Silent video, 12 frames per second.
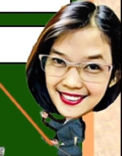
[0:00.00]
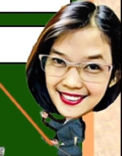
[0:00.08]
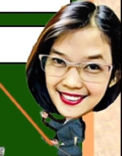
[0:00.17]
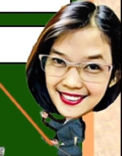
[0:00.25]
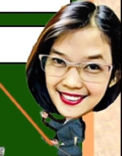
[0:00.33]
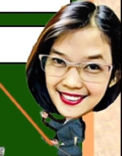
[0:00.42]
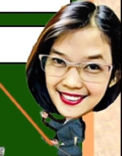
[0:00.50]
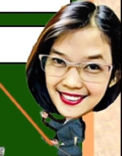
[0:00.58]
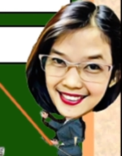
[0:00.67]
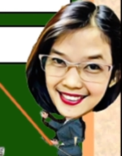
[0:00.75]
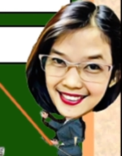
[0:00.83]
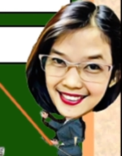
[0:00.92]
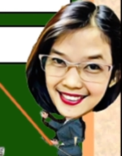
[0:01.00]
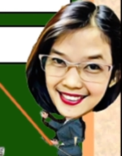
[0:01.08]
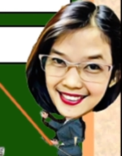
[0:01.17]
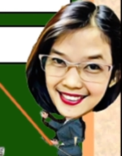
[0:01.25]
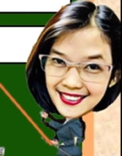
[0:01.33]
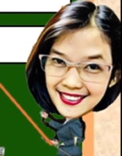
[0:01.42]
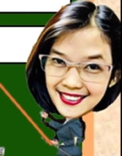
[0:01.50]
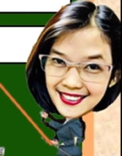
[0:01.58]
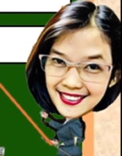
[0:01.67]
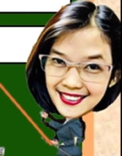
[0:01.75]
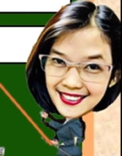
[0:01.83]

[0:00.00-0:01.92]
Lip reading: [no speech]